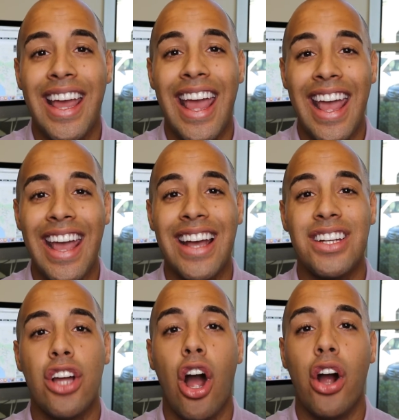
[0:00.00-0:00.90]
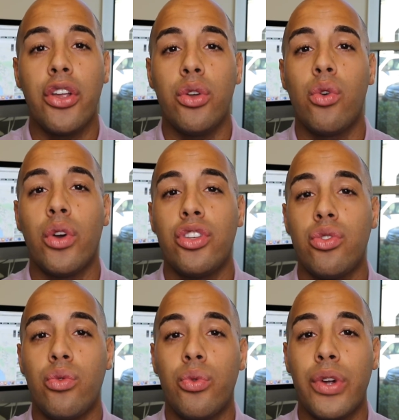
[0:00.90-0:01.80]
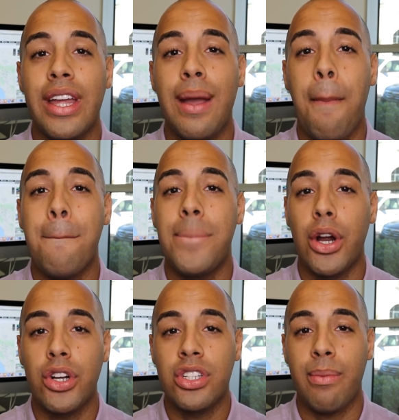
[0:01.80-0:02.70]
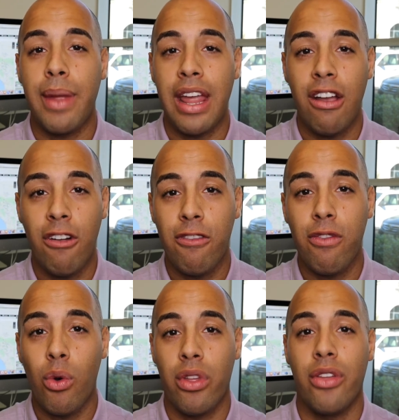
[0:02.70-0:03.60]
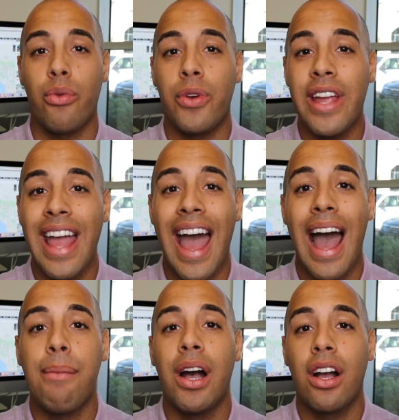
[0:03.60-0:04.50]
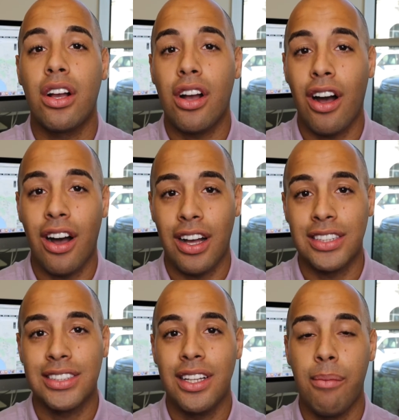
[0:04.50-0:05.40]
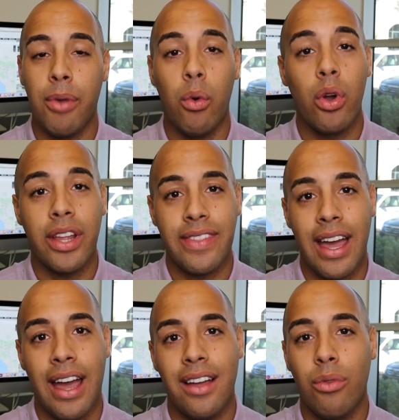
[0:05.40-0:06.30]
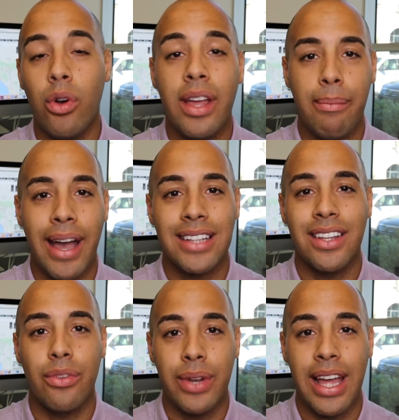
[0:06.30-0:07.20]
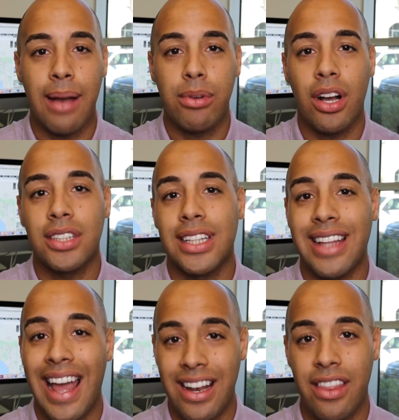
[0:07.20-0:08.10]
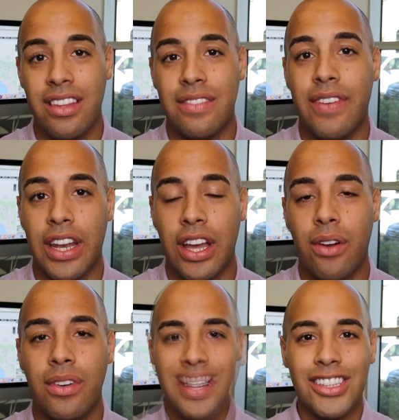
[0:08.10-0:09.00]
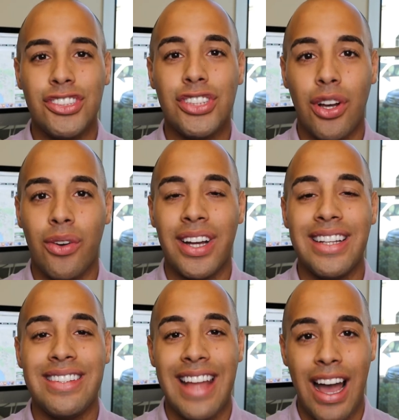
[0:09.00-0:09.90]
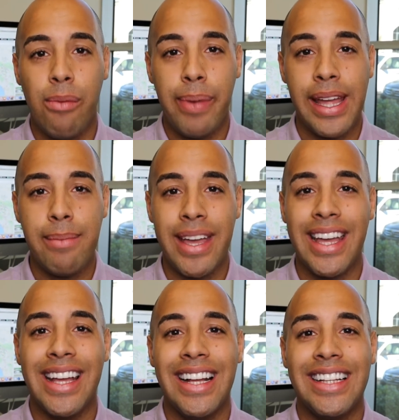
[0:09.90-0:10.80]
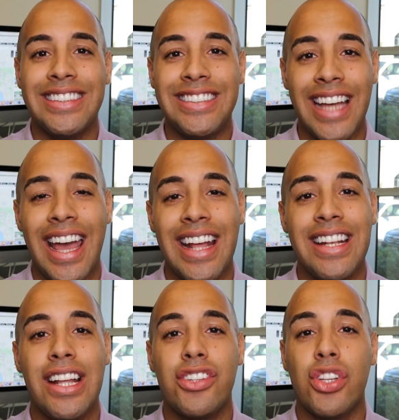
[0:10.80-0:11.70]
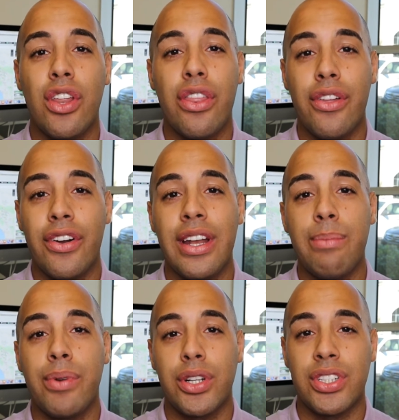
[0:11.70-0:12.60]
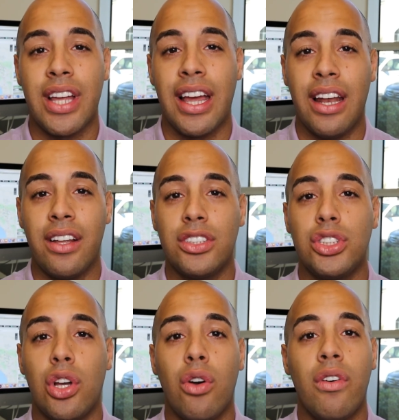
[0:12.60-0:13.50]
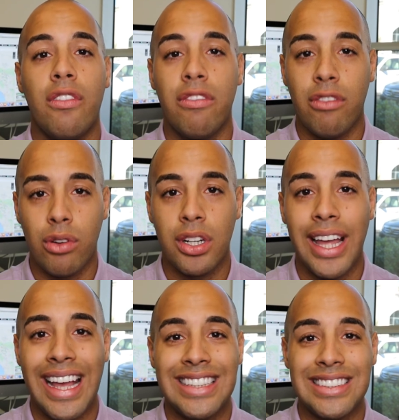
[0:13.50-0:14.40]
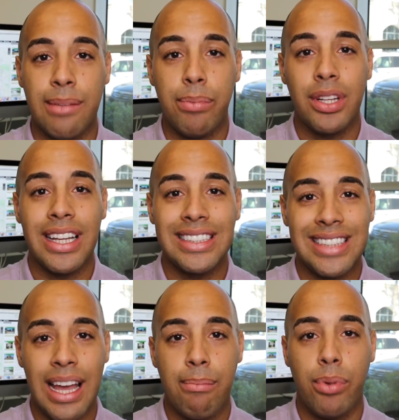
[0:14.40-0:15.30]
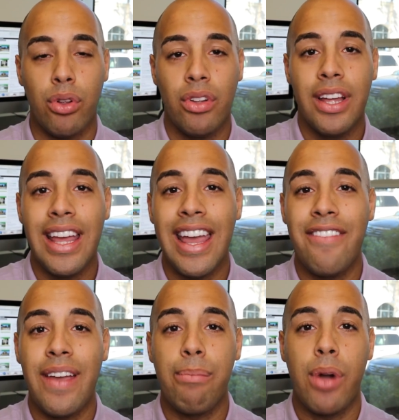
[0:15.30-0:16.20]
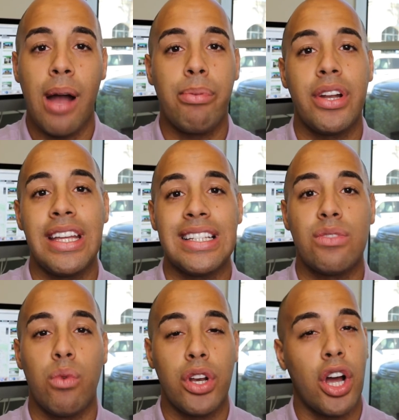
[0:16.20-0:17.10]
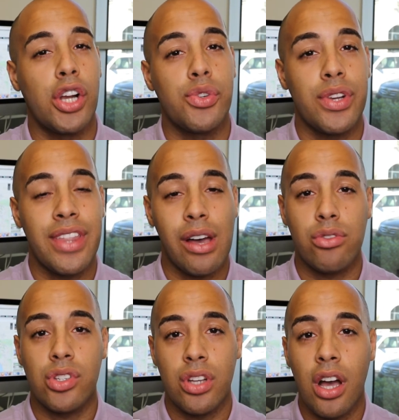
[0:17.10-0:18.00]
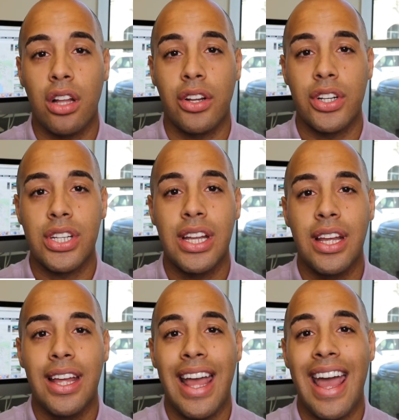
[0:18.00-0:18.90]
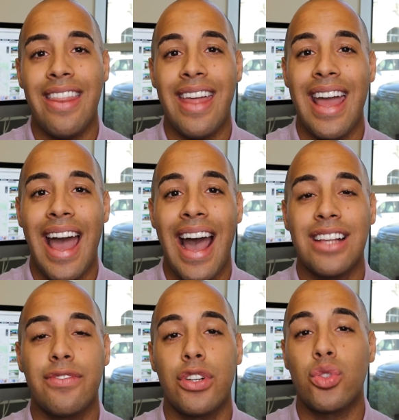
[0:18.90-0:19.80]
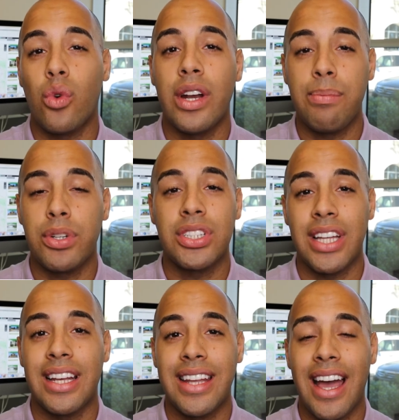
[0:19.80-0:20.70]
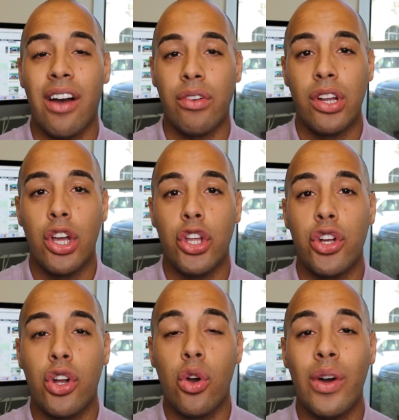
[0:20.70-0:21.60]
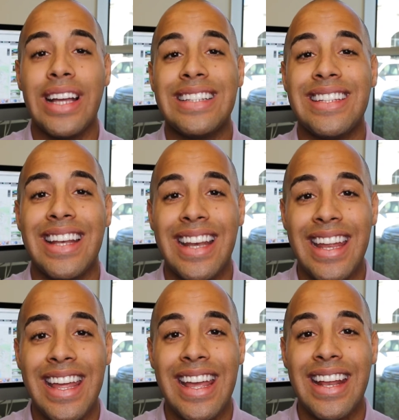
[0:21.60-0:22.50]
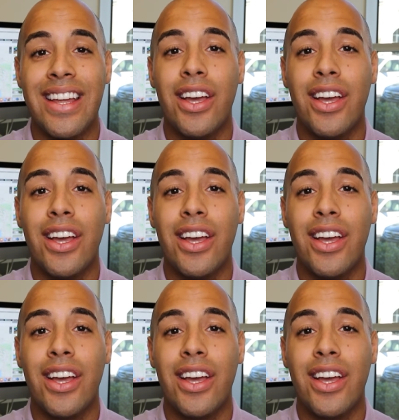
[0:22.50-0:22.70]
And are you going to reimburse me for the rehab costs? But we'll get back to the rehab costs at the end of this video. So down payment, 10 to 30%. So for a simple example, if a property is $100,000 and they ask for 20% down, you're going to need